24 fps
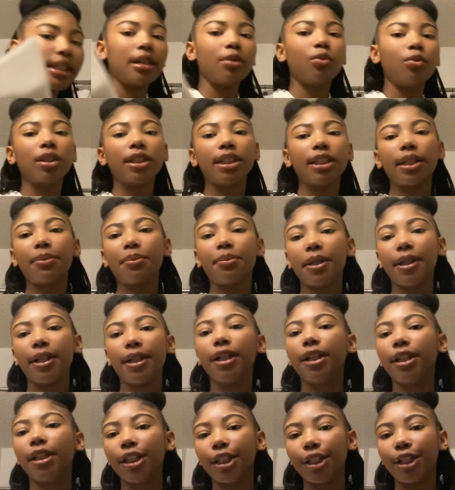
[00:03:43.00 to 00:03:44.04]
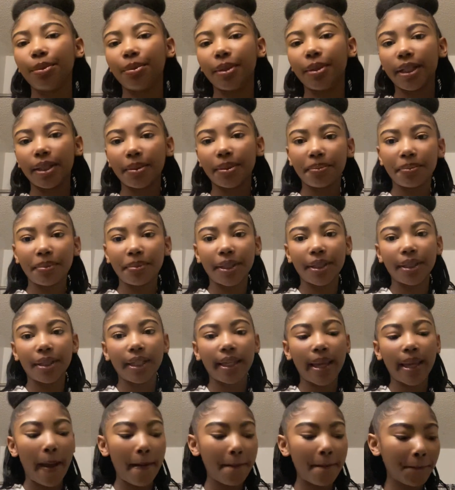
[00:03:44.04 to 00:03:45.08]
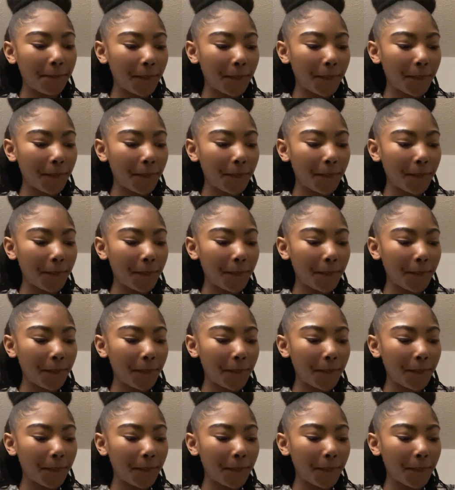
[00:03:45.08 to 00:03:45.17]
what's up in here in a little bit. But yeah.